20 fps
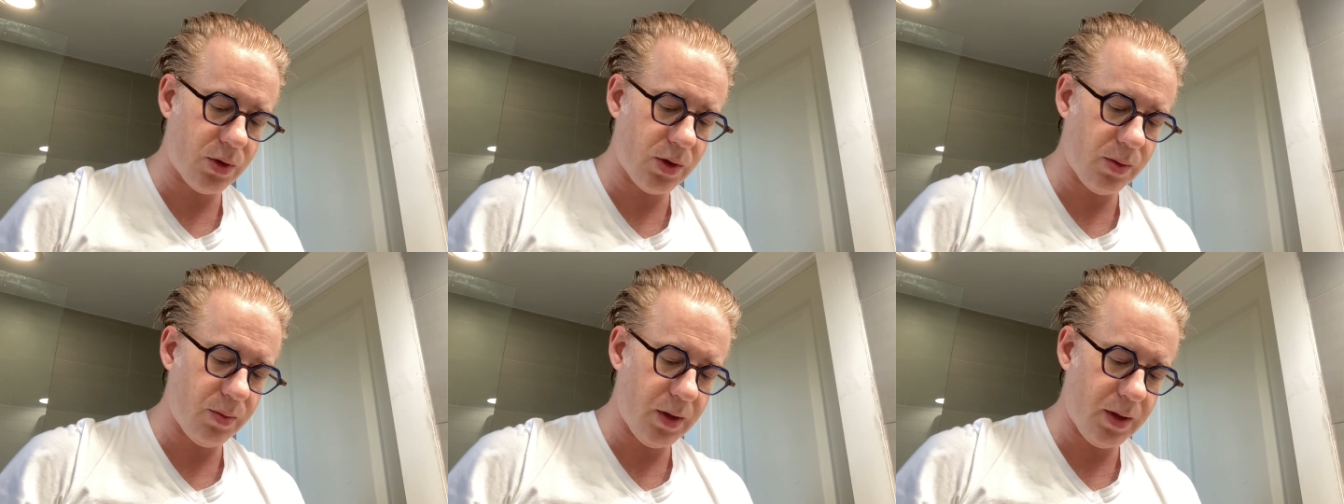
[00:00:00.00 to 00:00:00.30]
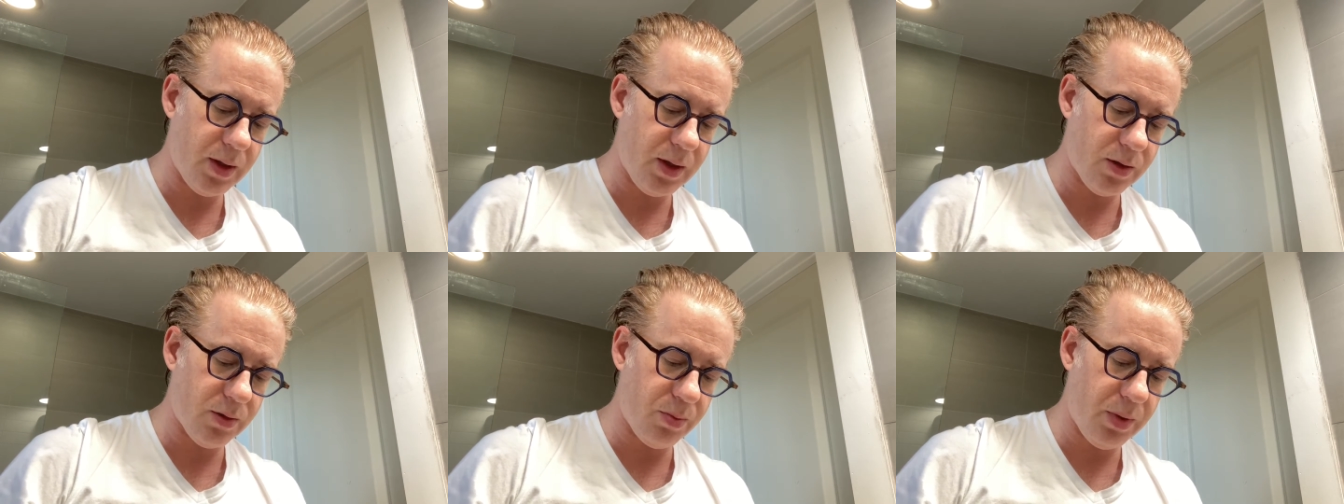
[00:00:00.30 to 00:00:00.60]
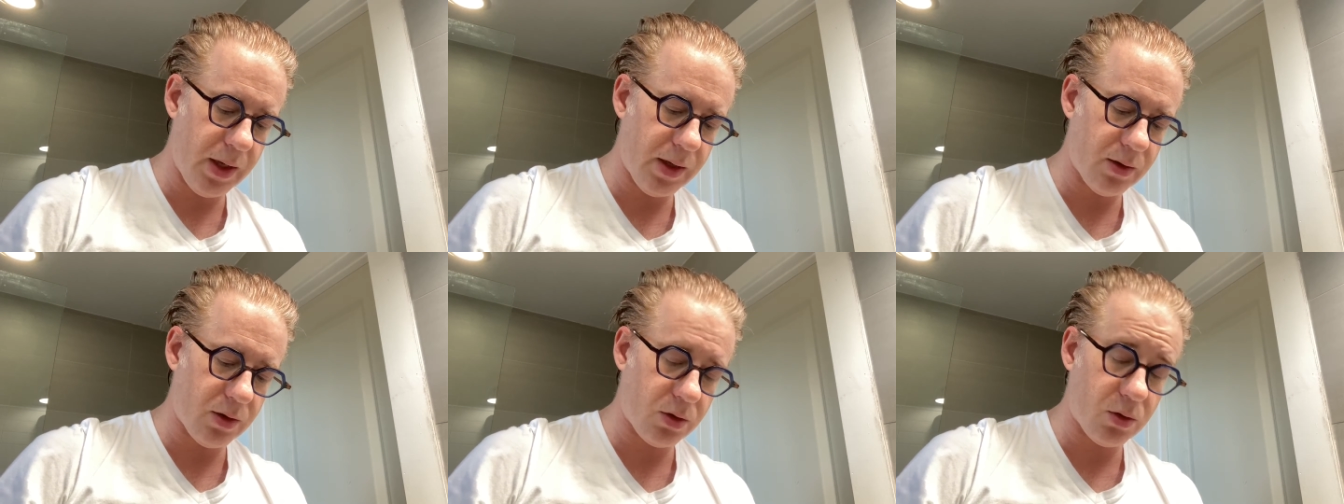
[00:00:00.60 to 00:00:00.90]
some of these
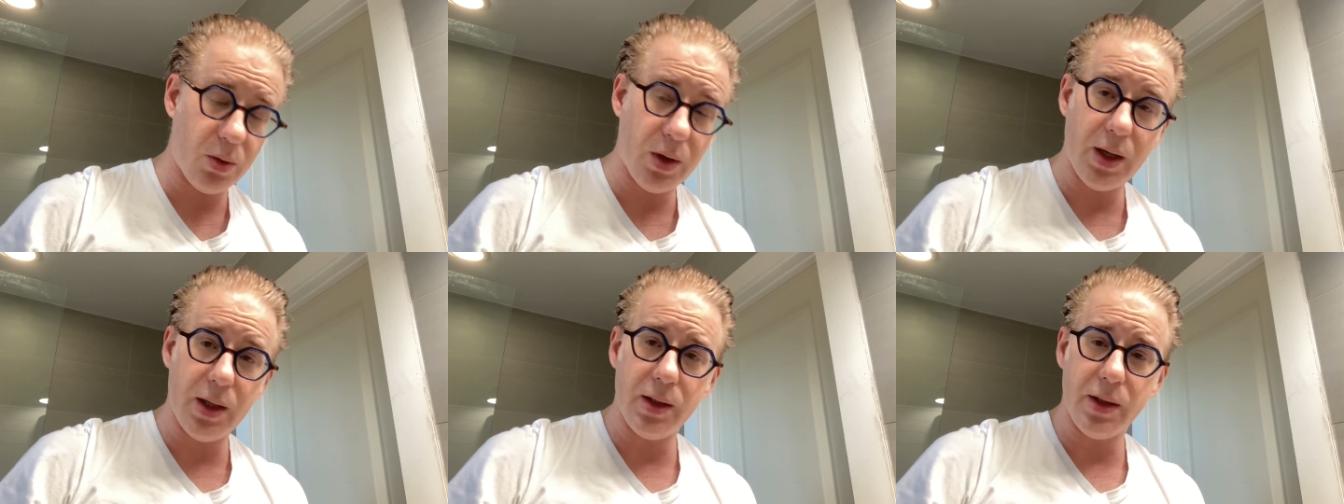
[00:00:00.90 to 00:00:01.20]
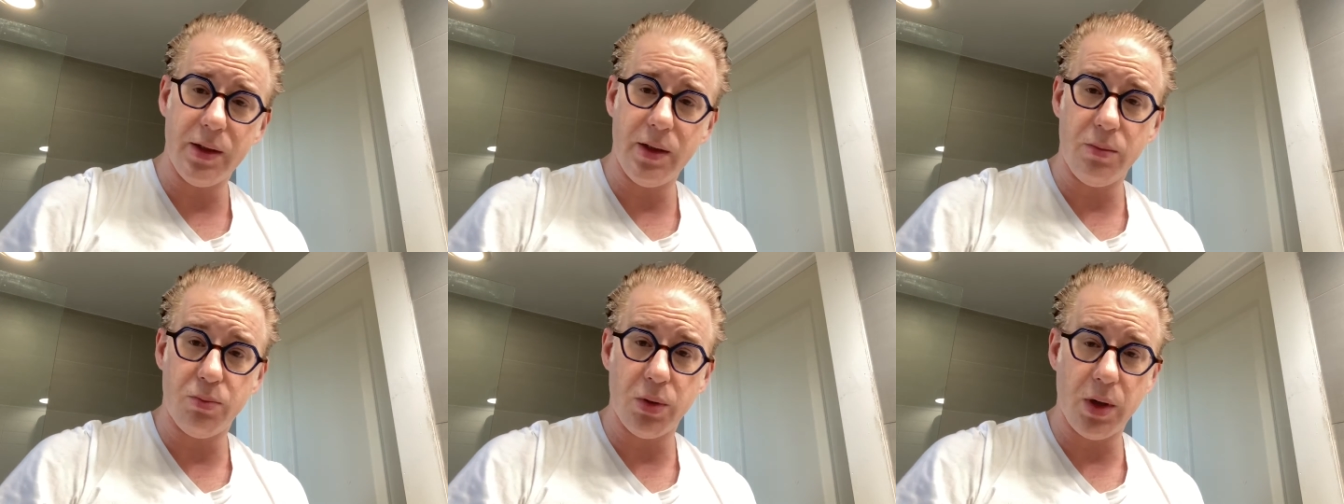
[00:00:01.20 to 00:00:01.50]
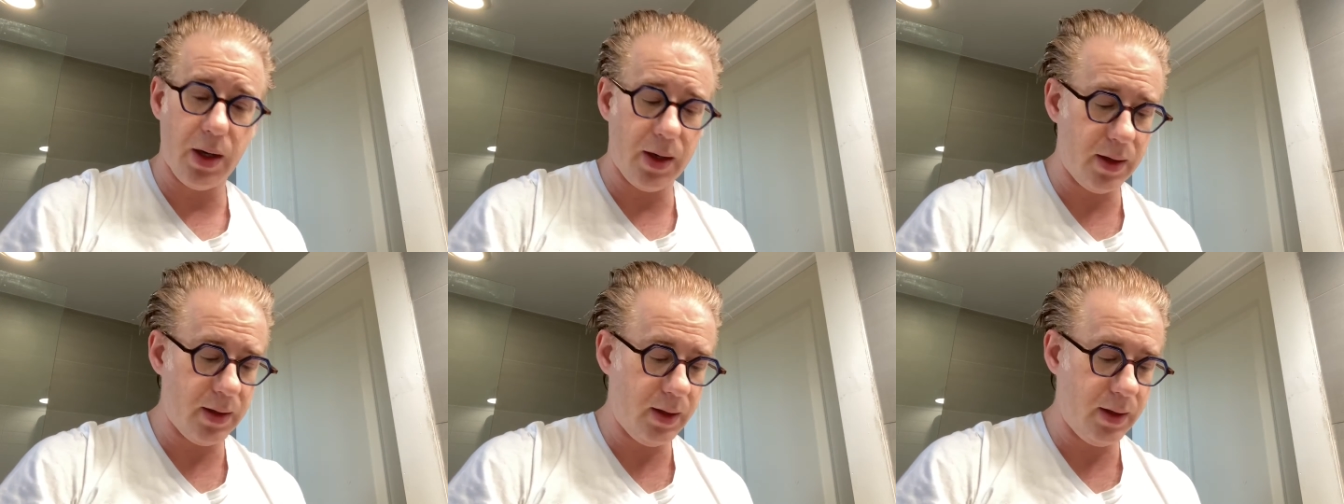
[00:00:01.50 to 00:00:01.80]
better quality
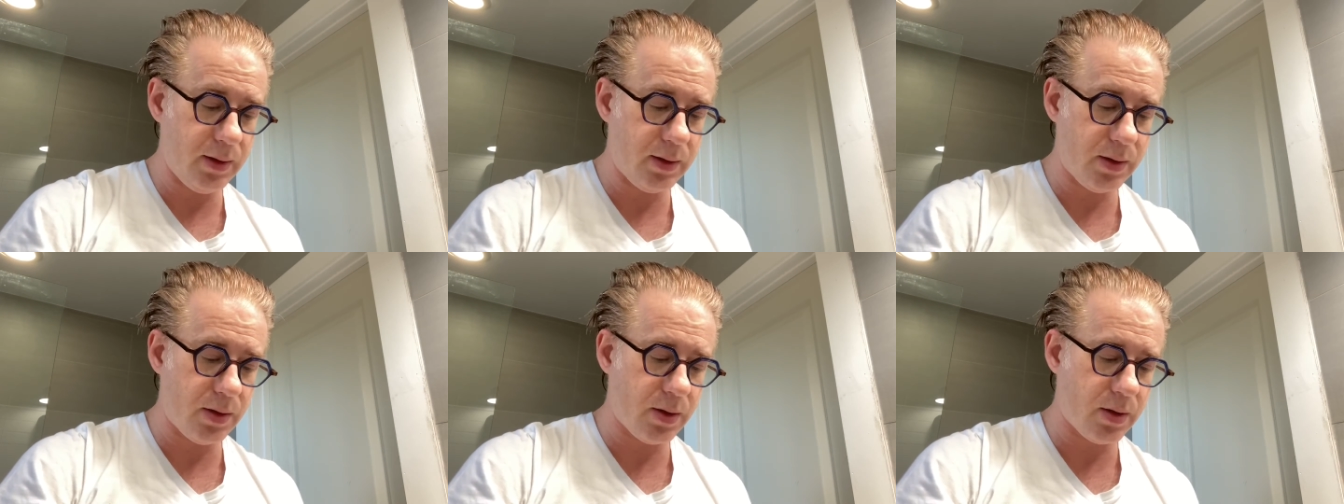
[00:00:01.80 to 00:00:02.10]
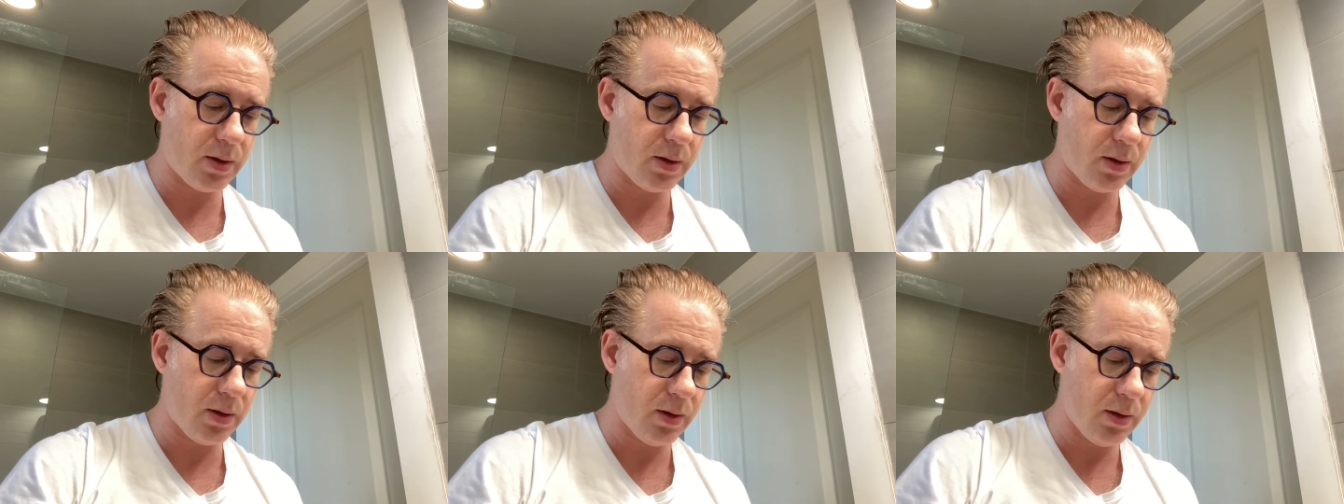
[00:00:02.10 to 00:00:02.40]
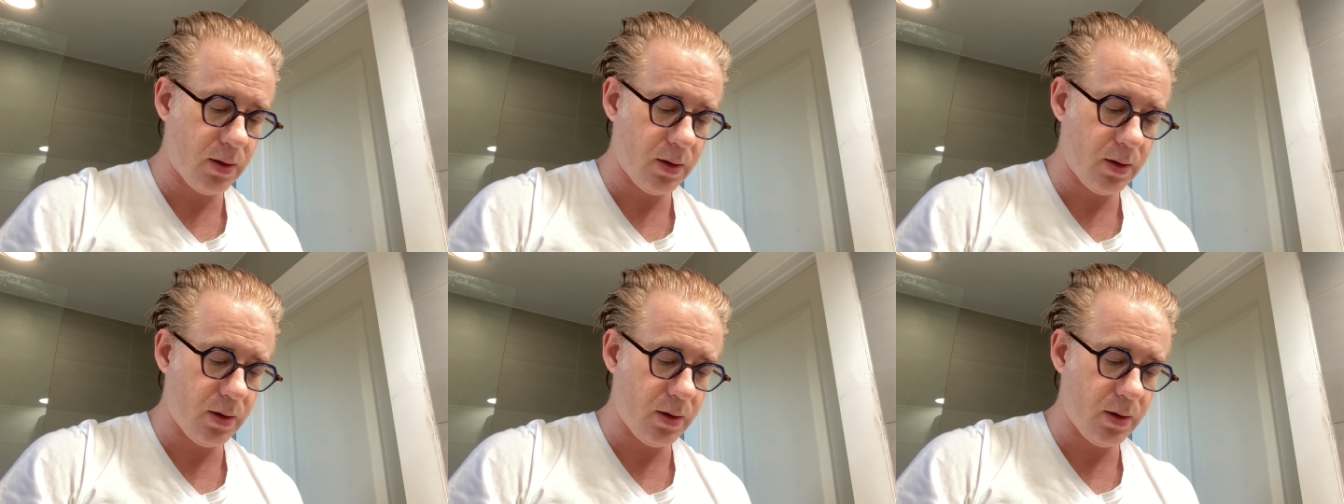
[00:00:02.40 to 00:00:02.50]
products,